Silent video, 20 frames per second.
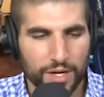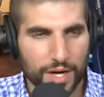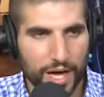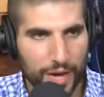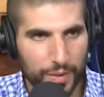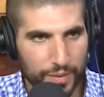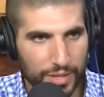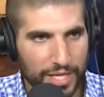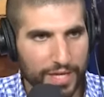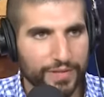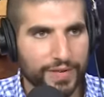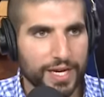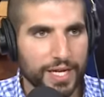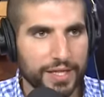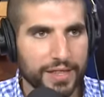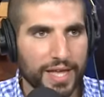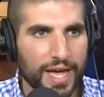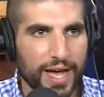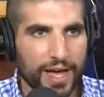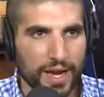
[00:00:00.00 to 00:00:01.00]
I will leave it
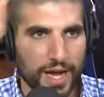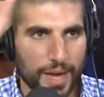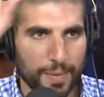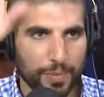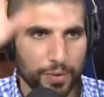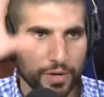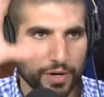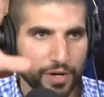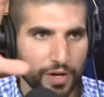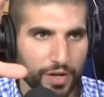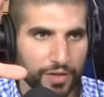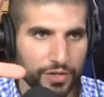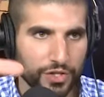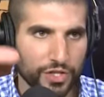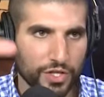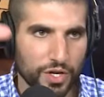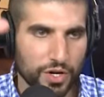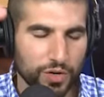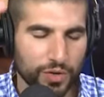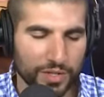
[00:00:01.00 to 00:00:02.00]
at that. I put it on the
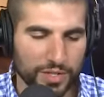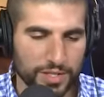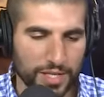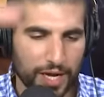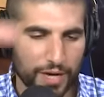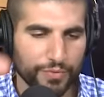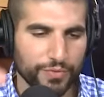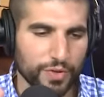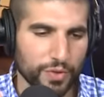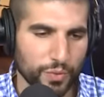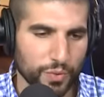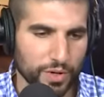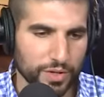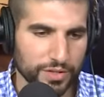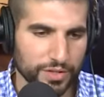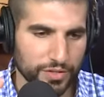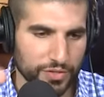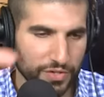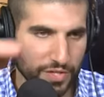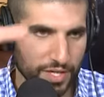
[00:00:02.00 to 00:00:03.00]
show. It's now for the
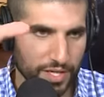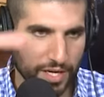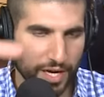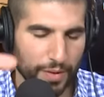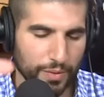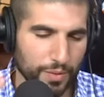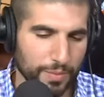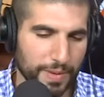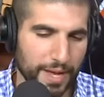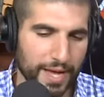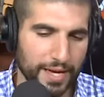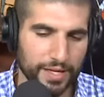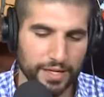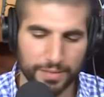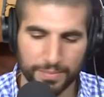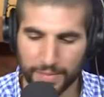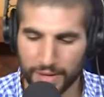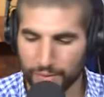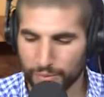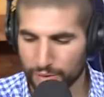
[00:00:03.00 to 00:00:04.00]
world to see, and I will back
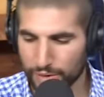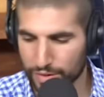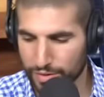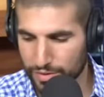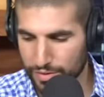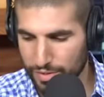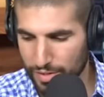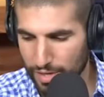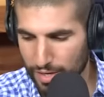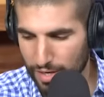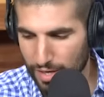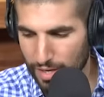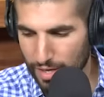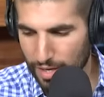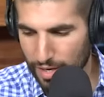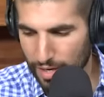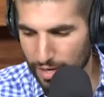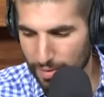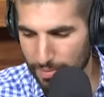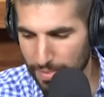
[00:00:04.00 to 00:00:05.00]
up my words.
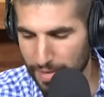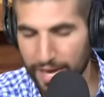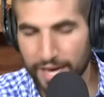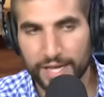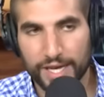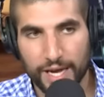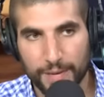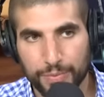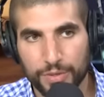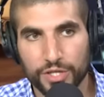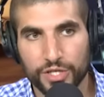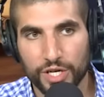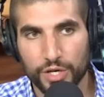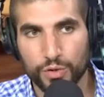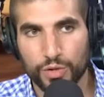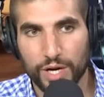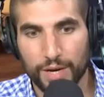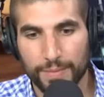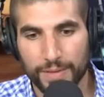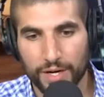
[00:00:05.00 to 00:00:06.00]
Um, Eddie, I appreciate
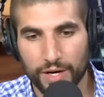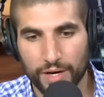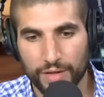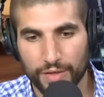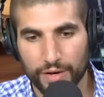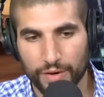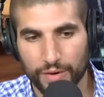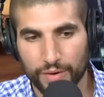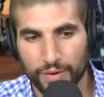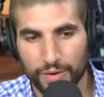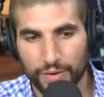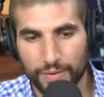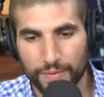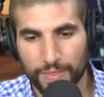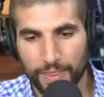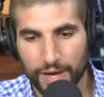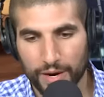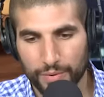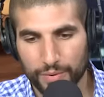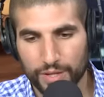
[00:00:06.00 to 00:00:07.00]
you coming right, on, though.
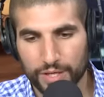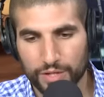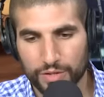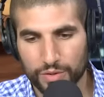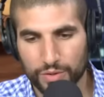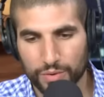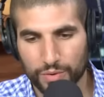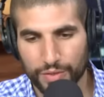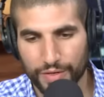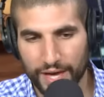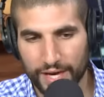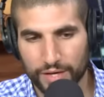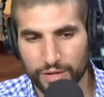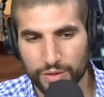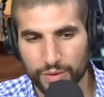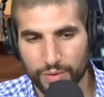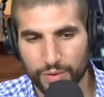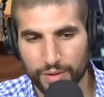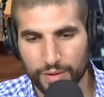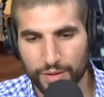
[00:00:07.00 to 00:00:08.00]
I really do. Thank
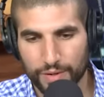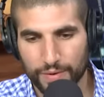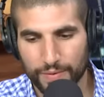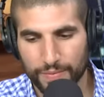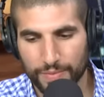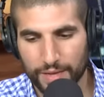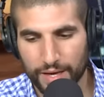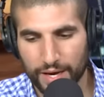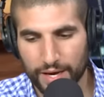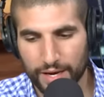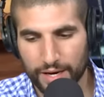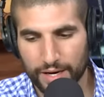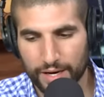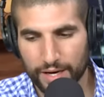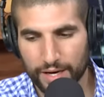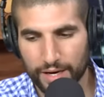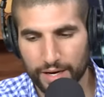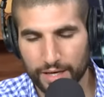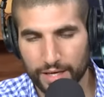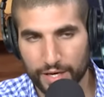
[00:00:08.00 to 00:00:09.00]
you. Thank you. And
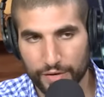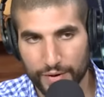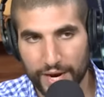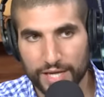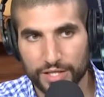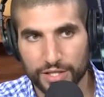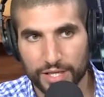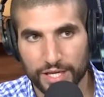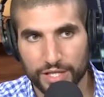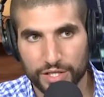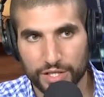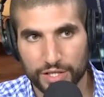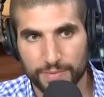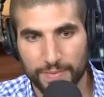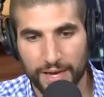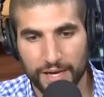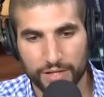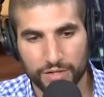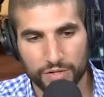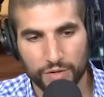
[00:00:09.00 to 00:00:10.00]
uh, congratulations, Thanks,
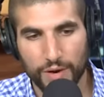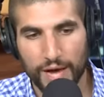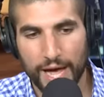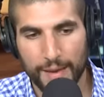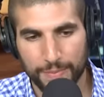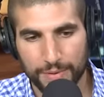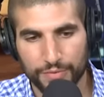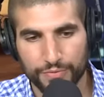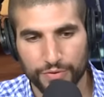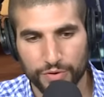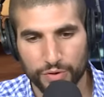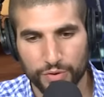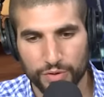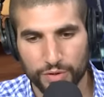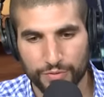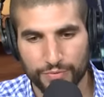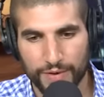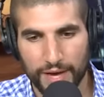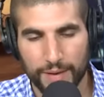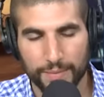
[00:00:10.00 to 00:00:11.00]
man. So happy for you and
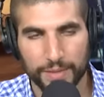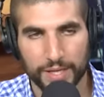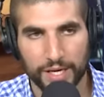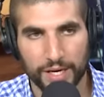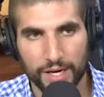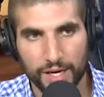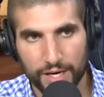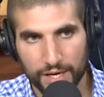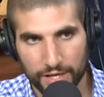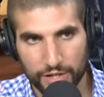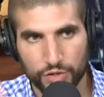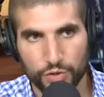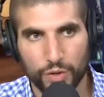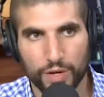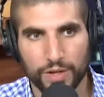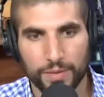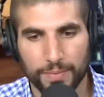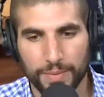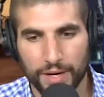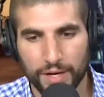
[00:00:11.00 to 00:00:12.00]
your family.
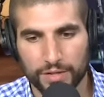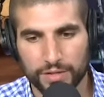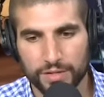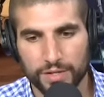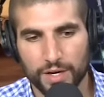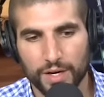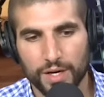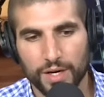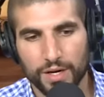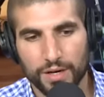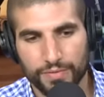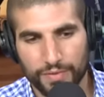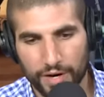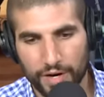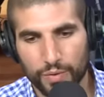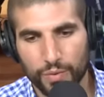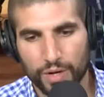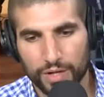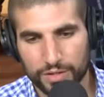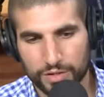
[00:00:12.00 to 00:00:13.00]
Enjoy the belt.
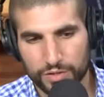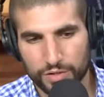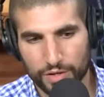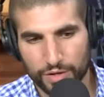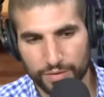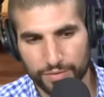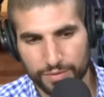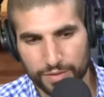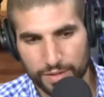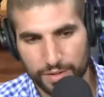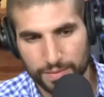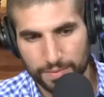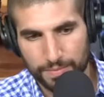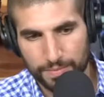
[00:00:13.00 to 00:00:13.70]
Very well deserved